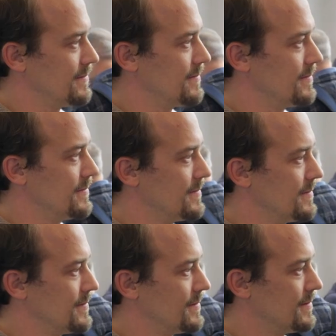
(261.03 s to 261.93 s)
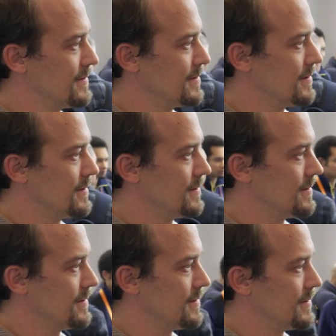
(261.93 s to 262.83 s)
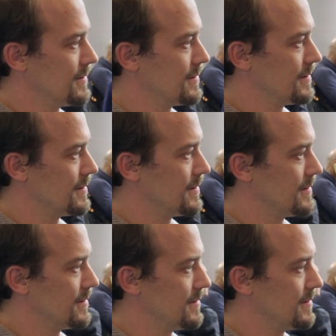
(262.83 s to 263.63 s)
This person isn't speaking.